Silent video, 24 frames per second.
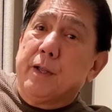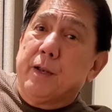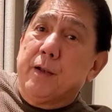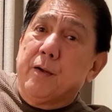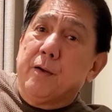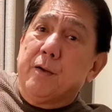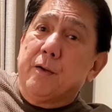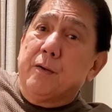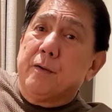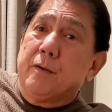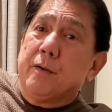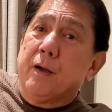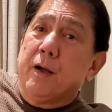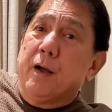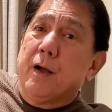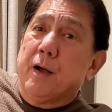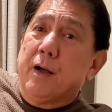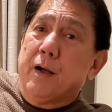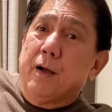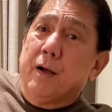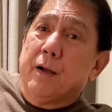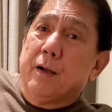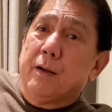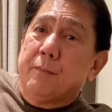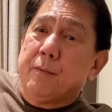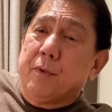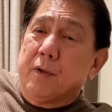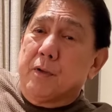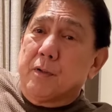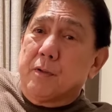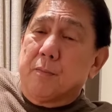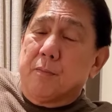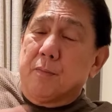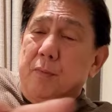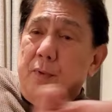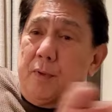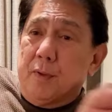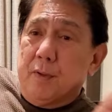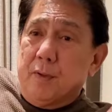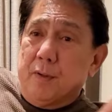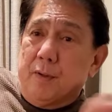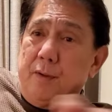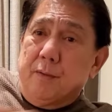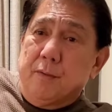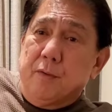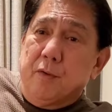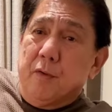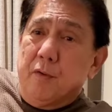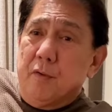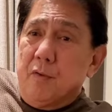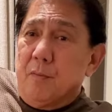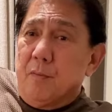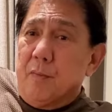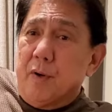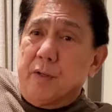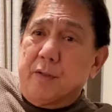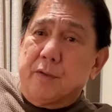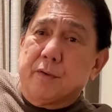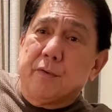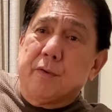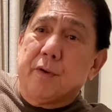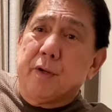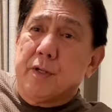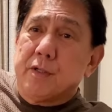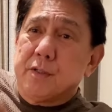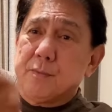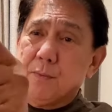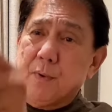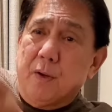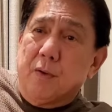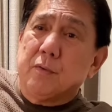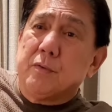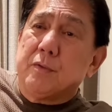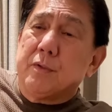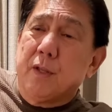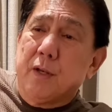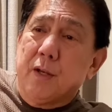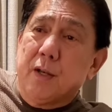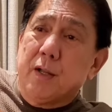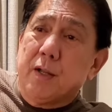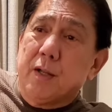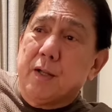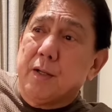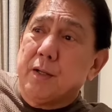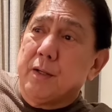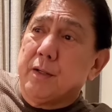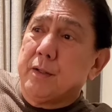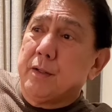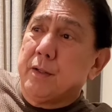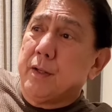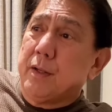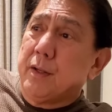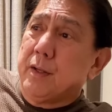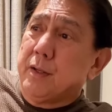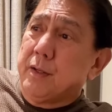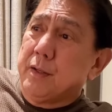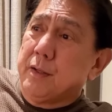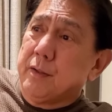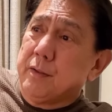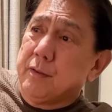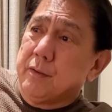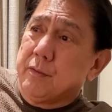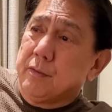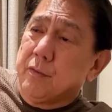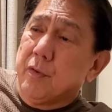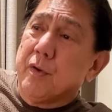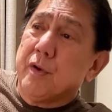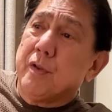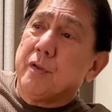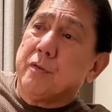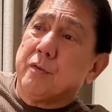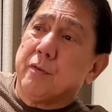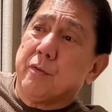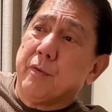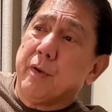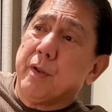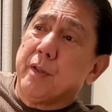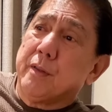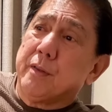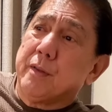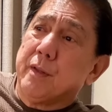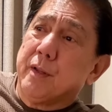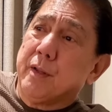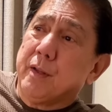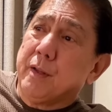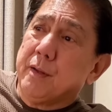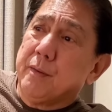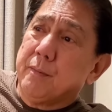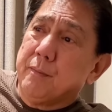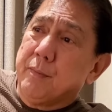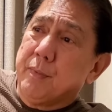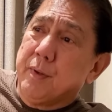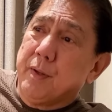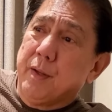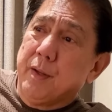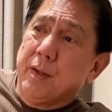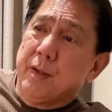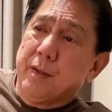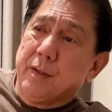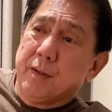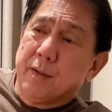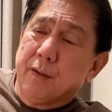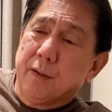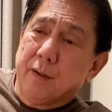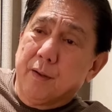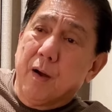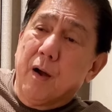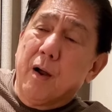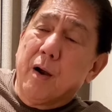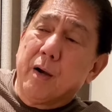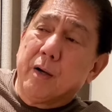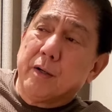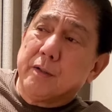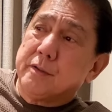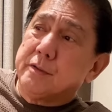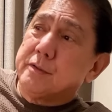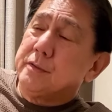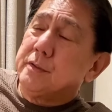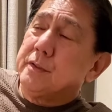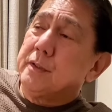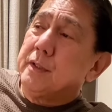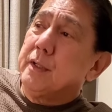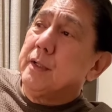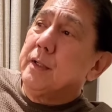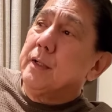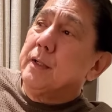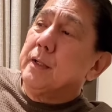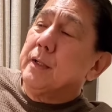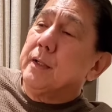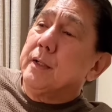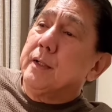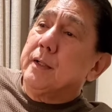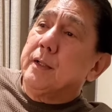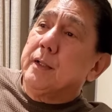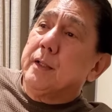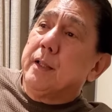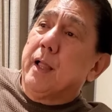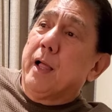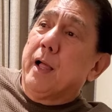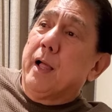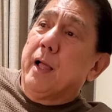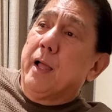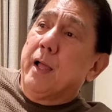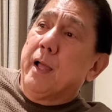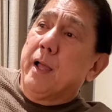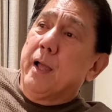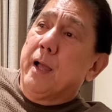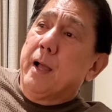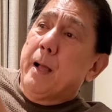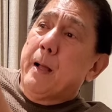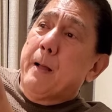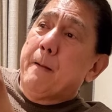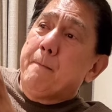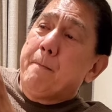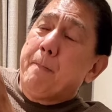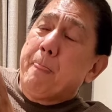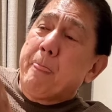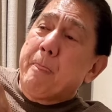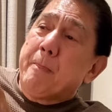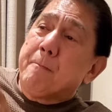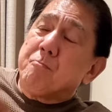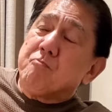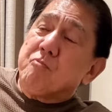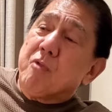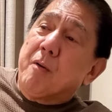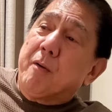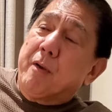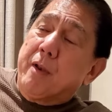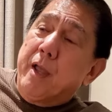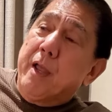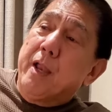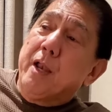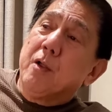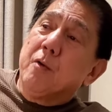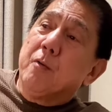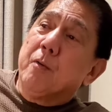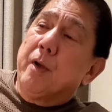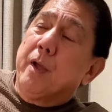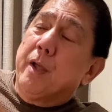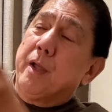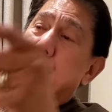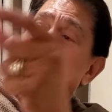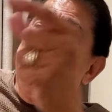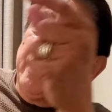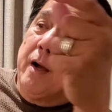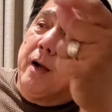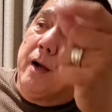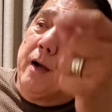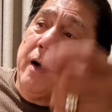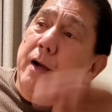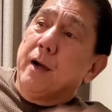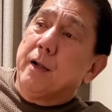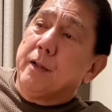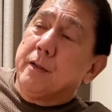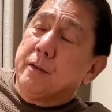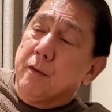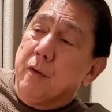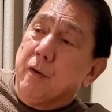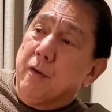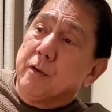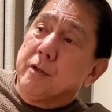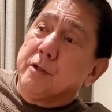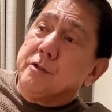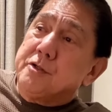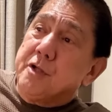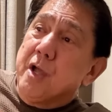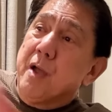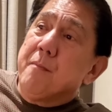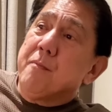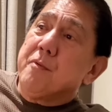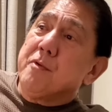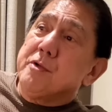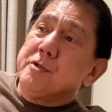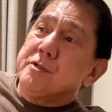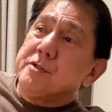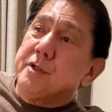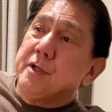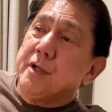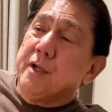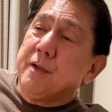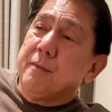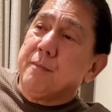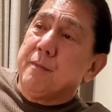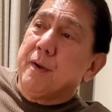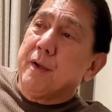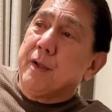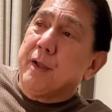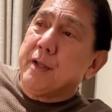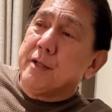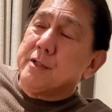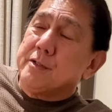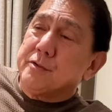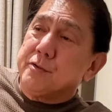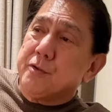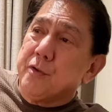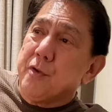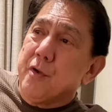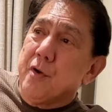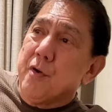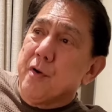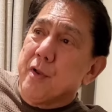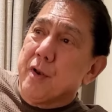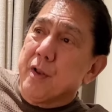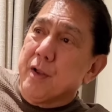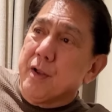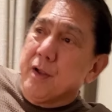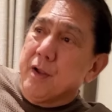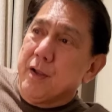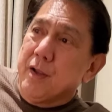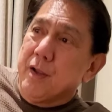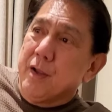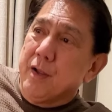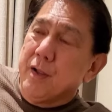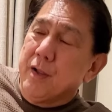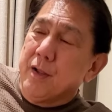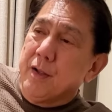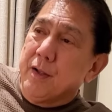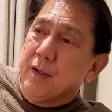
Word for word: you know, uh, because of the Yoyong Martires, Paguntalan, and Tony Torrente being the guards. Uh, but anyway, uh, on the championship against Toyota,